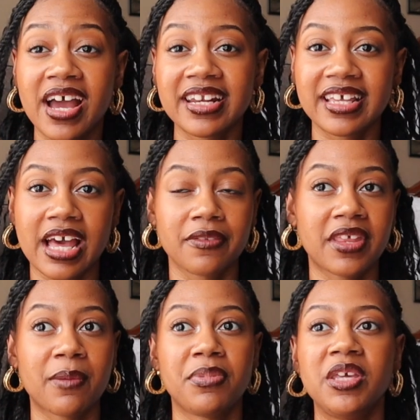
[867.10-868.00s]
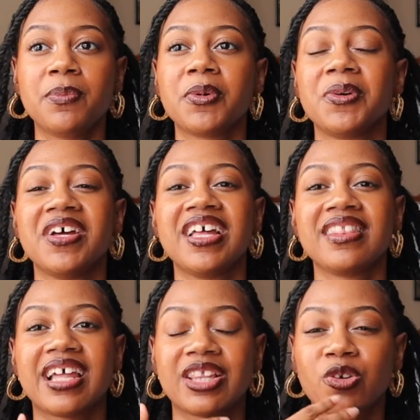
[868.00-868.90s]
finding out that people
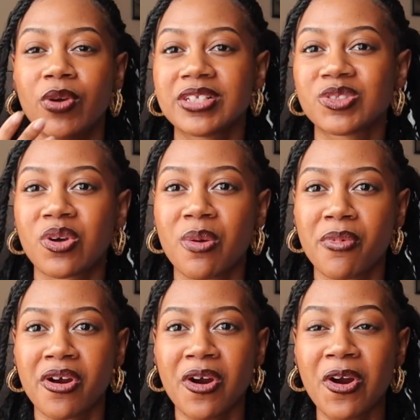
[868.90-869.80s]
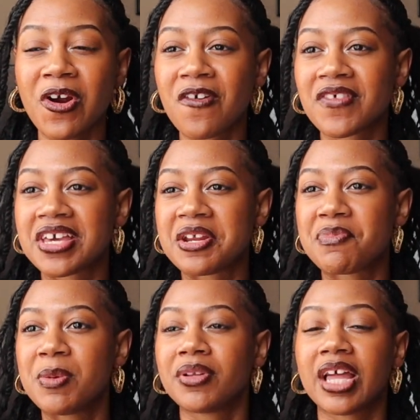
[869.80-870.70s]
like Lorenzo Kambura Irvin and
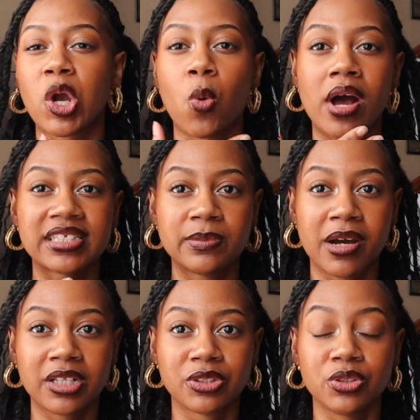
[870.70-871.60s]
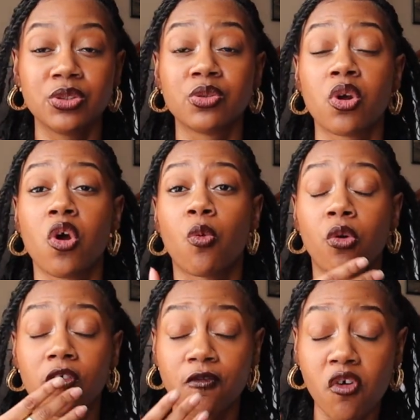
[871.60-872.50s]
people like Kawasi Palagoon
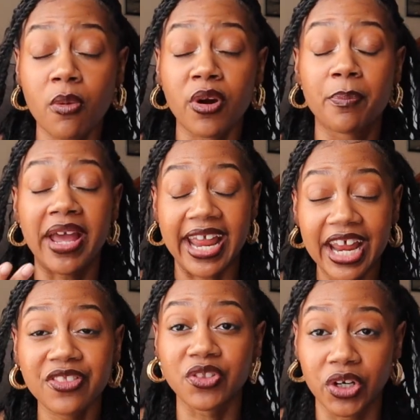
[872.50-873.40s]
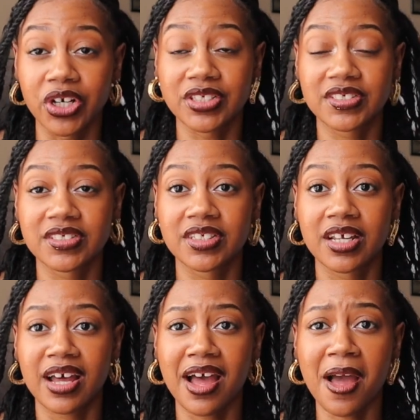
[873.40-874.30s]
were former Panthers.
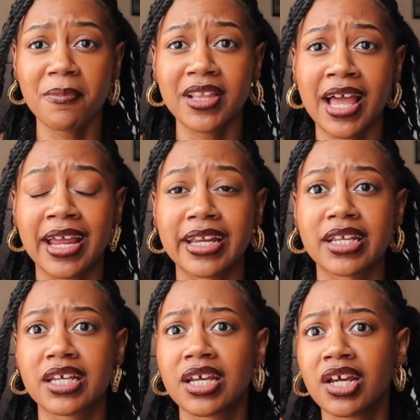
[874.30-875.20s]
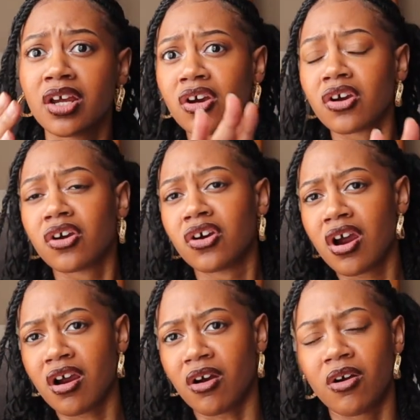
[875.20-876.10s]
I'm like,
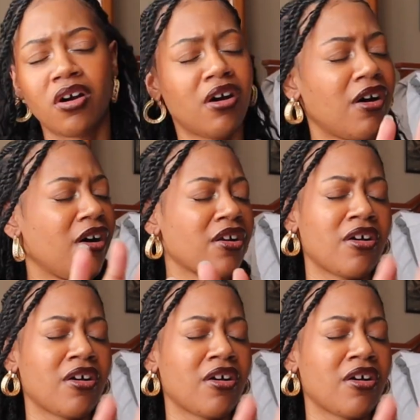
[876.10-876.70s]
girl, hold